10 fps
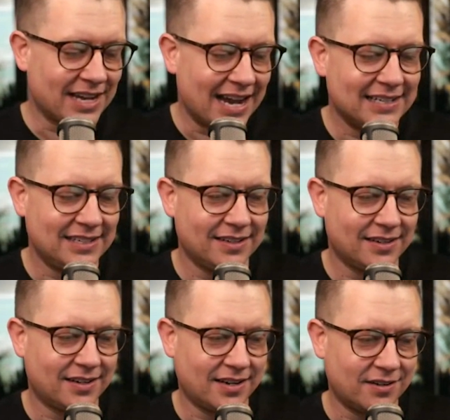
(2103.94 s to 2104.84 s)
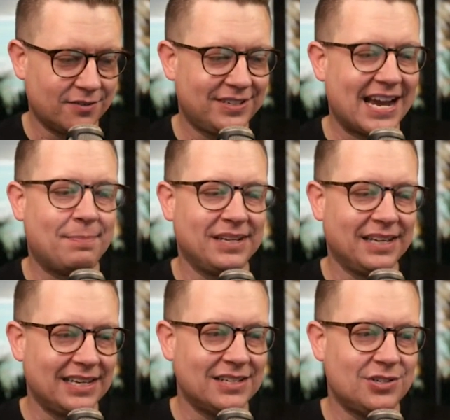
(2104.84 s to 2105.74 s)
the idea of
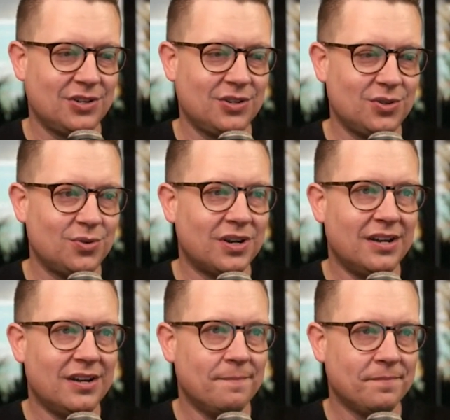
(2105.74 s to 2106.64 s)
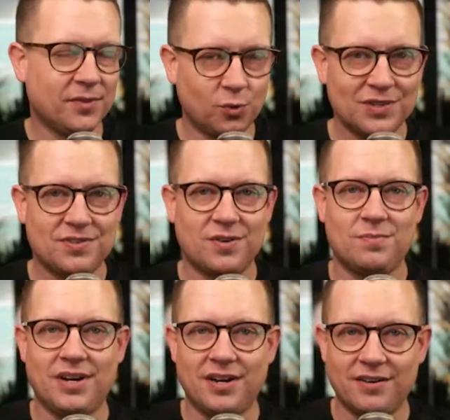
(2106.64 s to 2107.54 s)
tapping into the
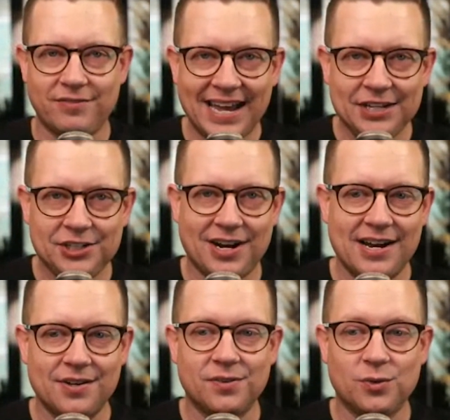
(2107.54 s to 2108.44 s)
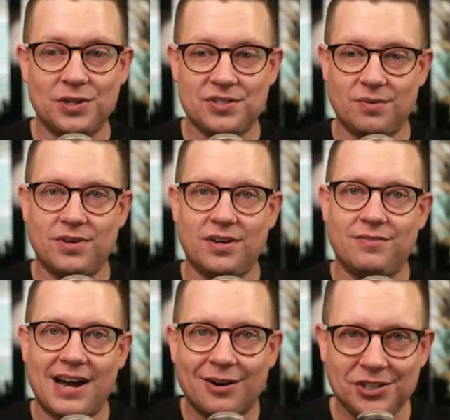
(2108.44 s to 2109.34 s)
wisdom of a child, and the wisdom
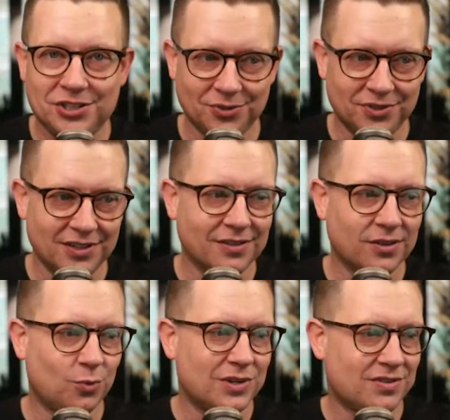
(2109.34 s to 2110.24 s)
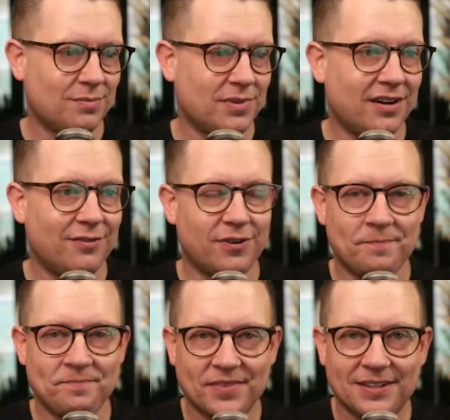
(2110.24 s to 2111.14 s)
of our children, the wisdom of
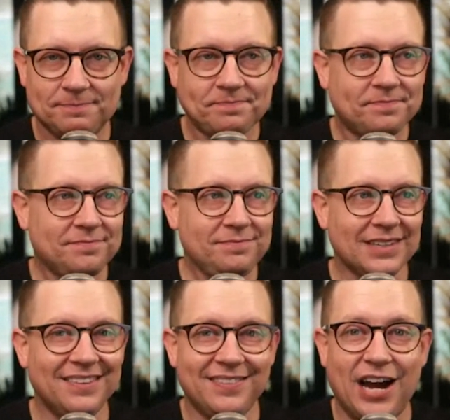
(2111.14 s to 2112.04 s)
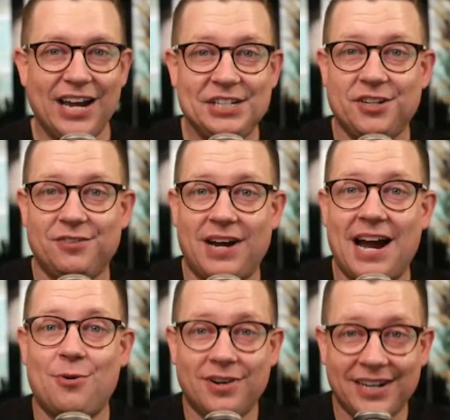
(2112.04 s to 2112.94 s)
each of
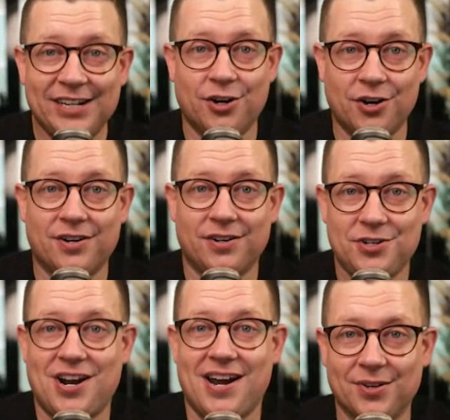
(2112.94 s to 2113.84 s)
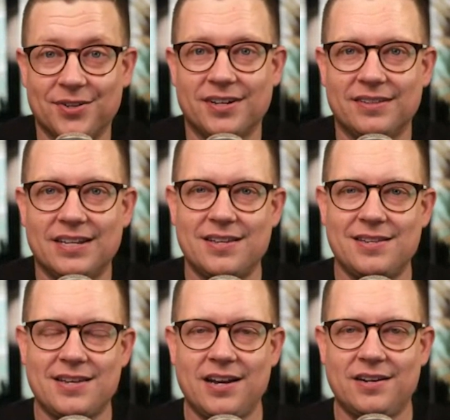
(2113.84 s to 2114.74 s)
our inner child that's
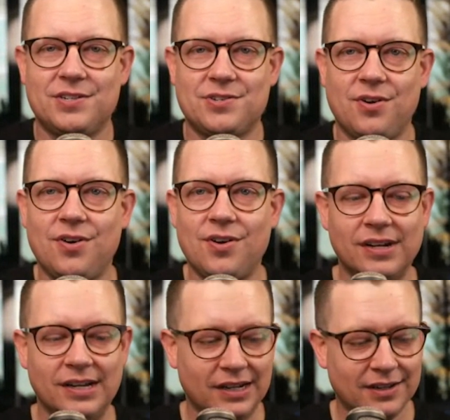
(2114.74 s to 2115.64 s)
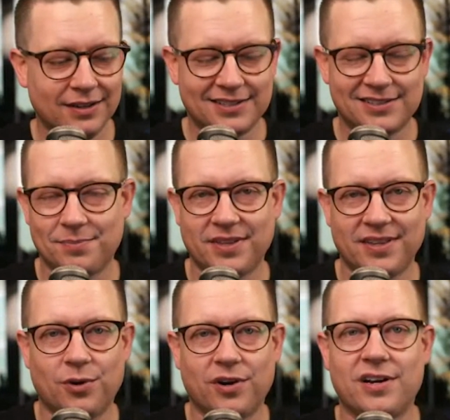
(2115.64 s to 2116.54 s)
inside of us all, that's something
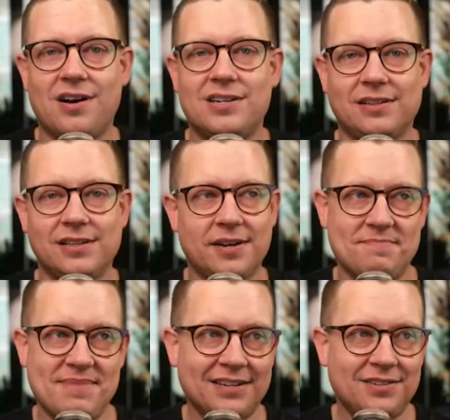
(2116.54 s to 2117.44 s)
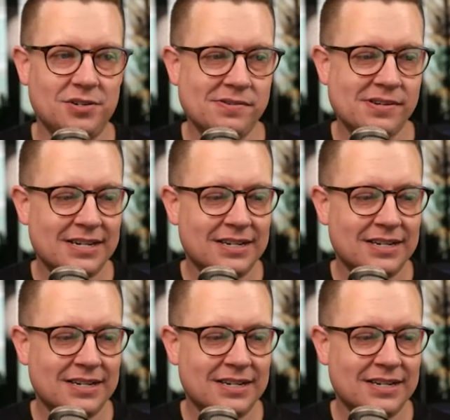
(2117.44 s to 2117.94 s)
that we're going to constantly come back to.